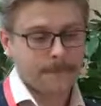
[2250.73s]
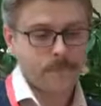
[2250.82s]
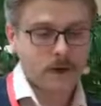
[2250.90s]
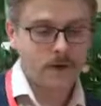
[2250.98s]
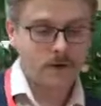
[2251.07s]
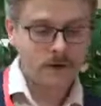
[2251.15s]

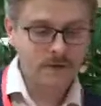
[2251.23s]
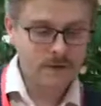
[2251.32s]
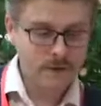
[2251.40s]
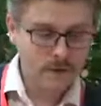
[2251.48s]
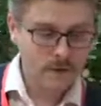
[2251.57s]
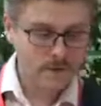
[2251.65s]
there
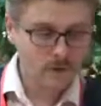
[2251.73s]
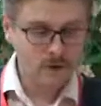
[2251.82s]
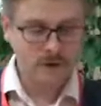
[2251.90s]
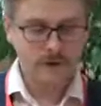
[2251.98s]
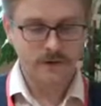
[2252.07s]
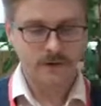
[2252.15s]
is, of
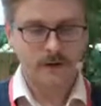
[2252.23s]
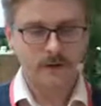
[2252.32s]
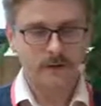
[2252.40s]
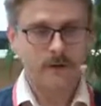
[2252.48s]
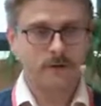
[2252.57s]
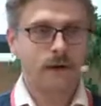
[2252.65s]
course,
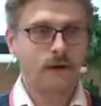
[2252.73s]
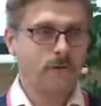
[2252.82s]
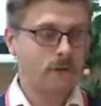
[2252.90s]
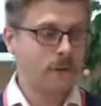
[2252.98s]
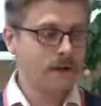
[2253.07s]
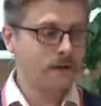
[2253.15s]

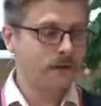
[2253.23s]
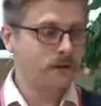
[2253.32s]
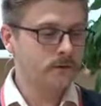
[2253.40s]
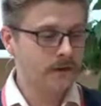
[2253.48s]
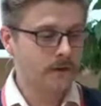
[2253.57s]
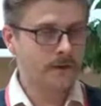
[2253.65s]
non-governmental
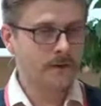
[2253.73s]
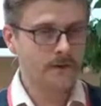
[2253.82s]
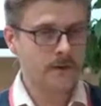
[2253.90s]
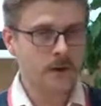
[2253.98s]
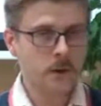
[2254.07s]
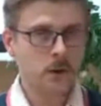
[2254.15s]

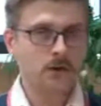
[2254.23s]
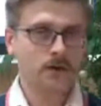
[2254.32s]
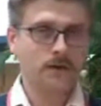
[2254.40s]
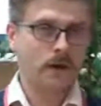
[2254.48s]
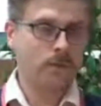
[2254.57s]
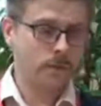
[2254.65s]

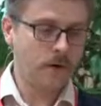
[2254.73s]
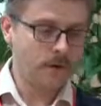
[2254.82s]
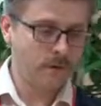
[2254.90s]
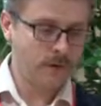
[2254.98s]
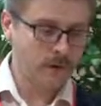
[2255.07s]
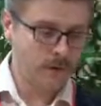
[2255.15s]
organizations,
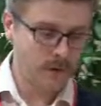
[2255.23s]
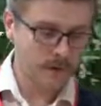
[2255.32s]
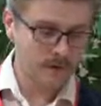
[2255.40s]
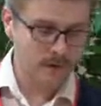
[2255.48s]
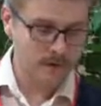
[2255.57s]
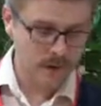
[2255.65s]
non-profit
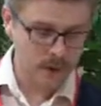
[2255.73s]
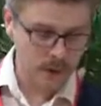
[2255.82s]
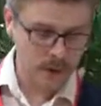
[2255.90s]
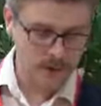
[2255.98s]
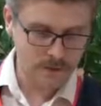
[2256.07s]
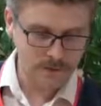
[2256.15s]

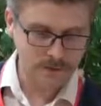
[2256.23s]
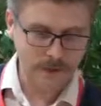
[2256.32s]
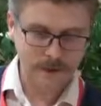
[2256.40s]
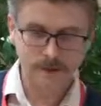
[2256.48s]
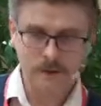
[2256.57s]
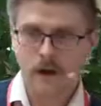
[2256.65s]
organizations
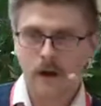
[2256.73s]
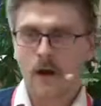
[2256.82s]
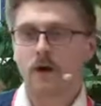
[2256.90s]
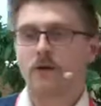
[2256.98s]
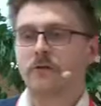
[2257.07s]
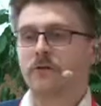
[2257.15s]
that
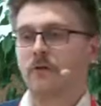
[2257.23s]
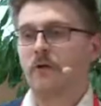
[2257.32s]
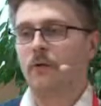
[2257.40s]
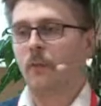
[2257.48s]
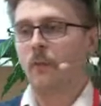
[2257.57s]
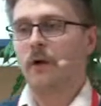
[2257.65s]
also
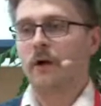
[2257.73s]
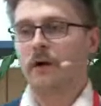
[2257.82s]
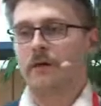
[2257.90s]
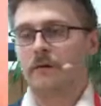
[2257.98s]
work